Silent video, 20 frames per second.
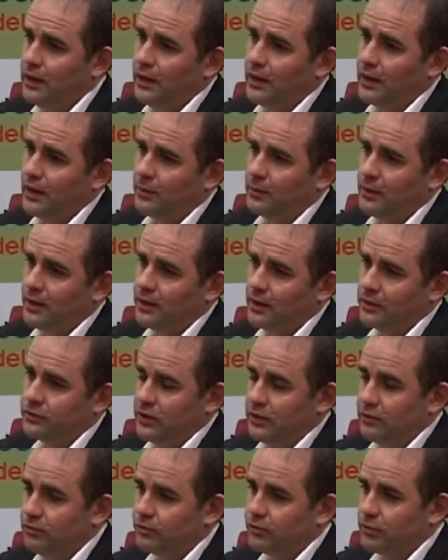And I
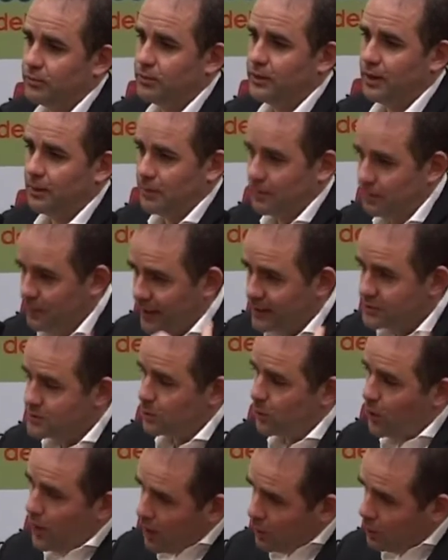think for coming back
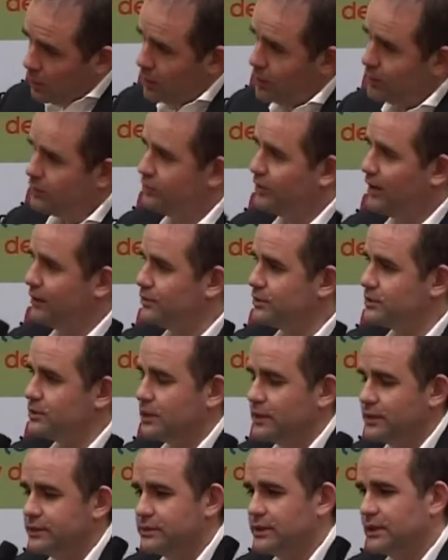to our world of
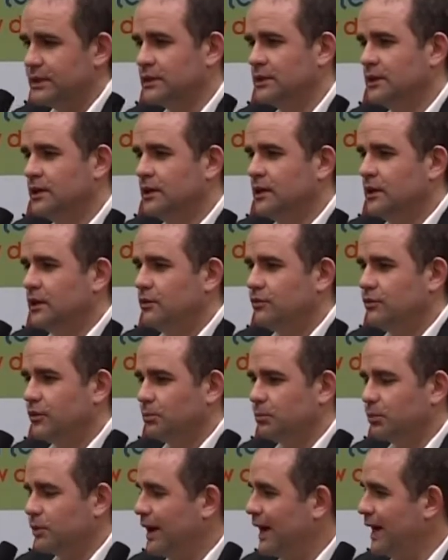advertising,
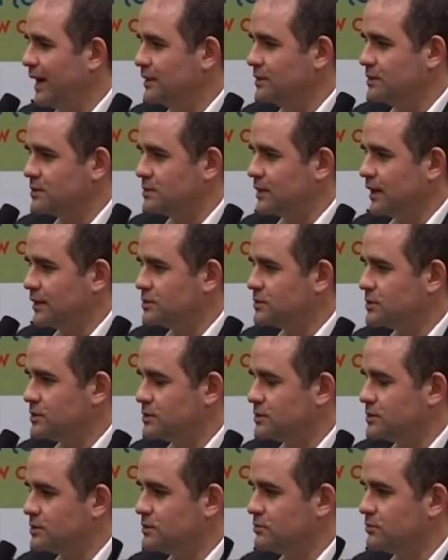for brands, that's
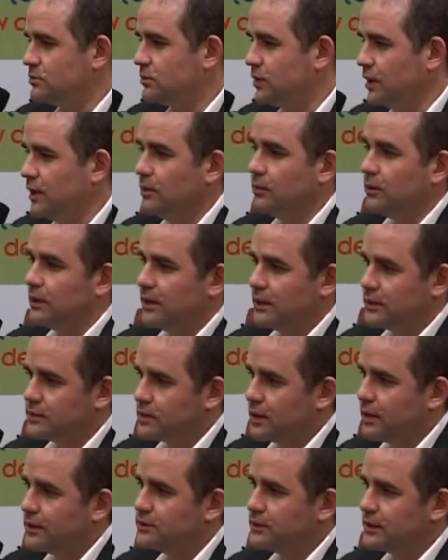just really, really
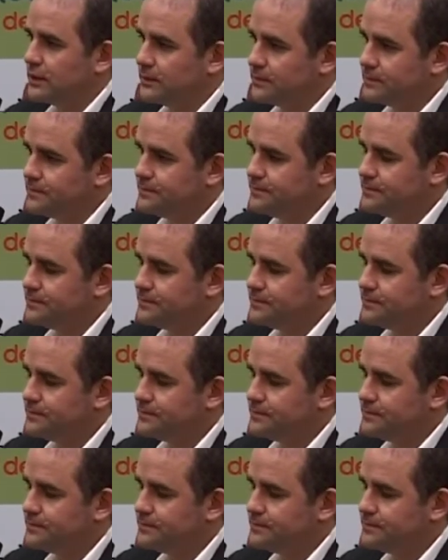exciting.